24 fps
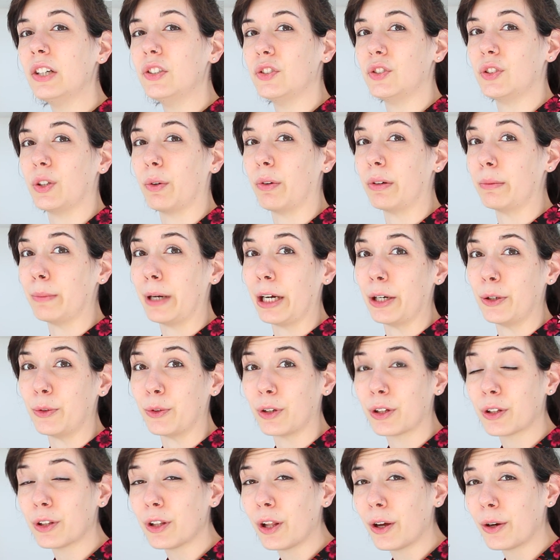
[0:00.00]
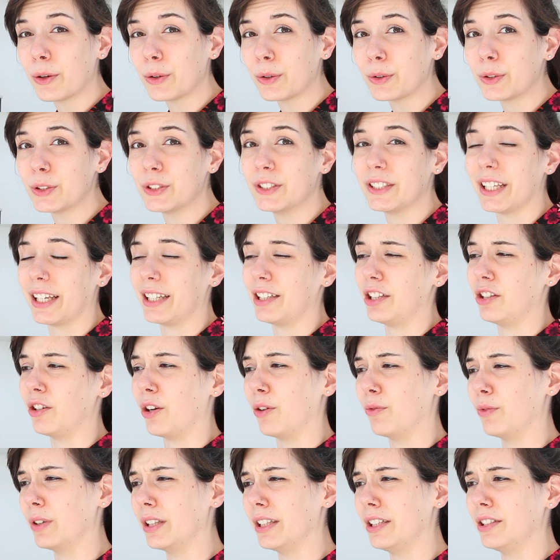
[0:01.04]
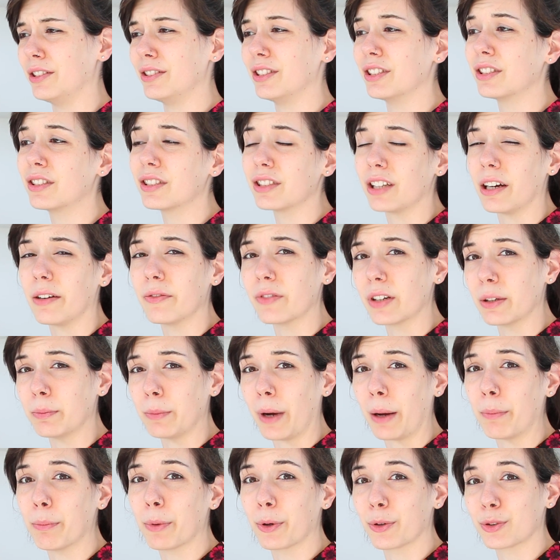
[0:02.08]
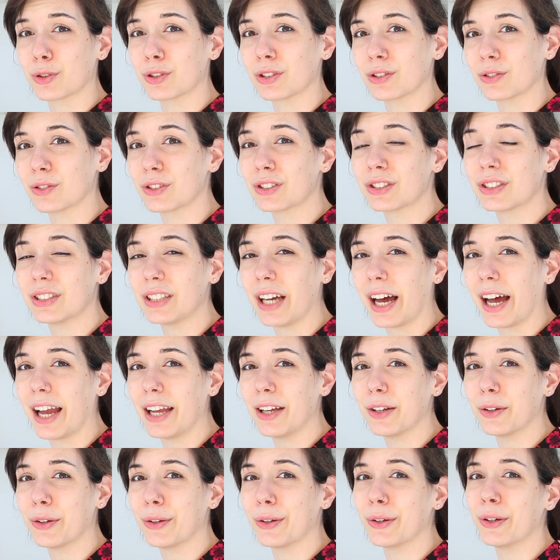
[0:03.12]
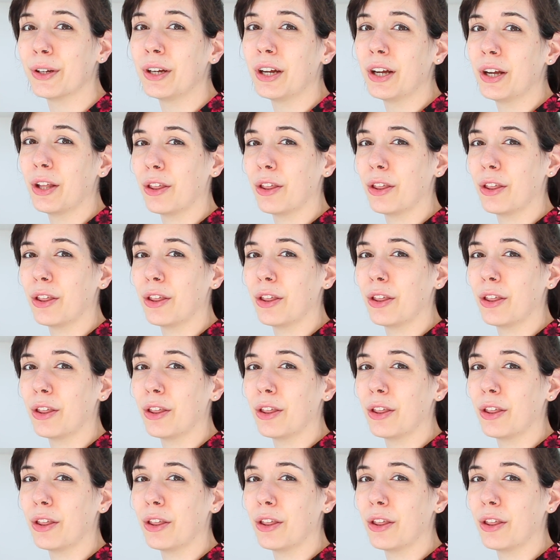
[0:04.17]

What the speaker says: sewing my own clothes and really discovering my personal style